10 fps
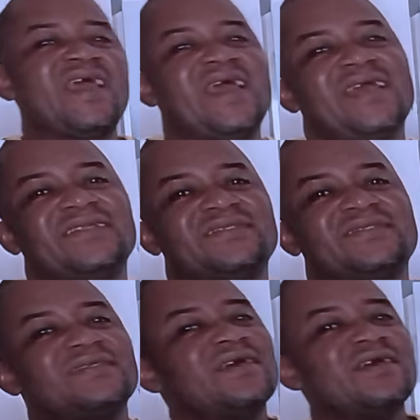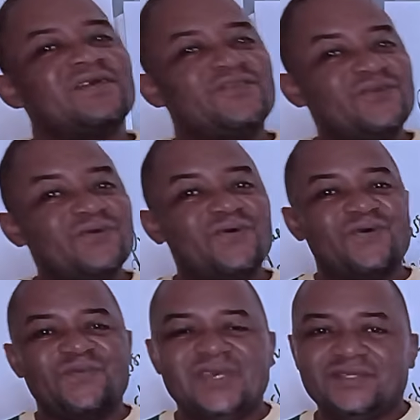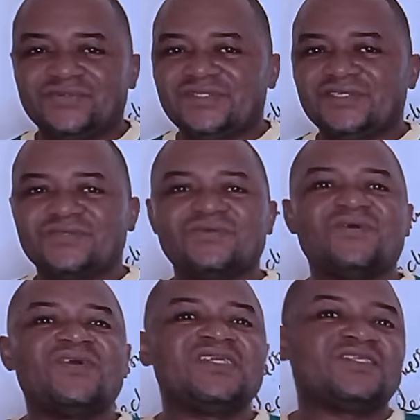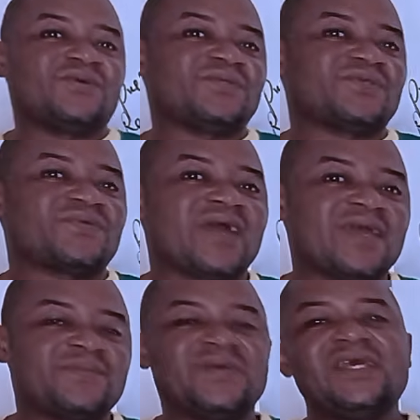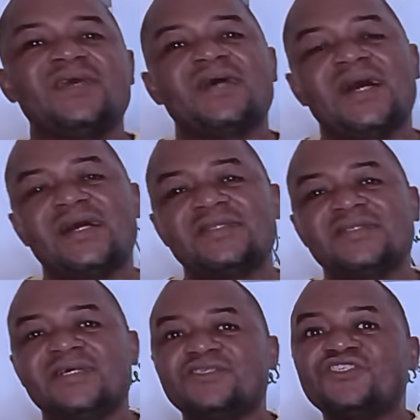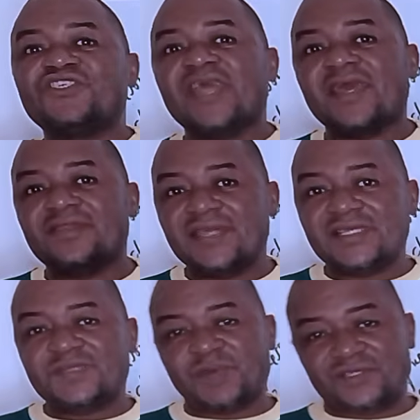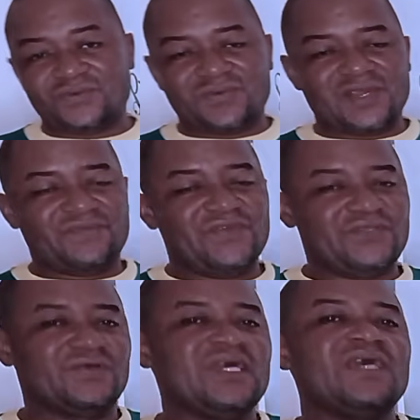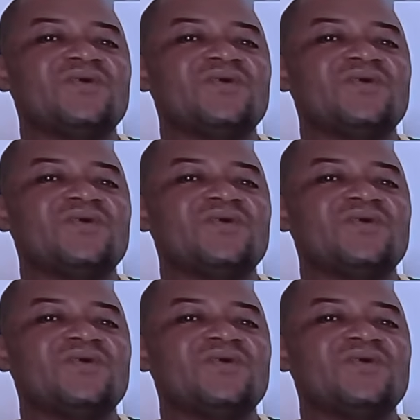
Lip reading: And you owe me a duty to only subscribe and share this particular video.